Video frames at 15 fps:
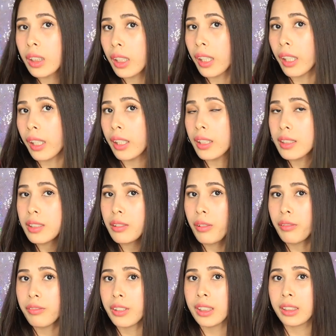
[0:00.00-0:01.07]
okay
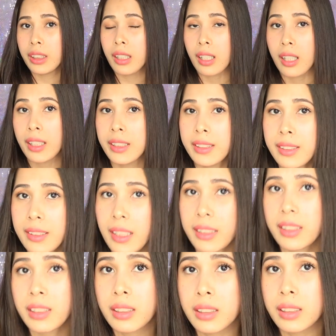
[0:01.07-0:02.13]
so far guys
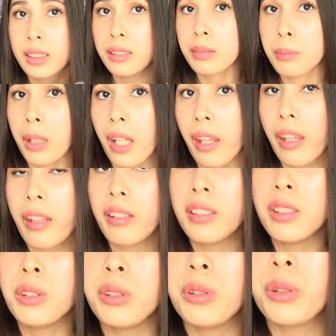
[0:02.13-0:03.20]
that's my
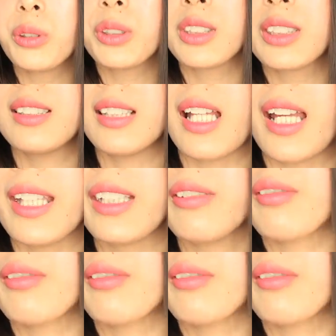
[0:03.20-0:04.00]
hair looks like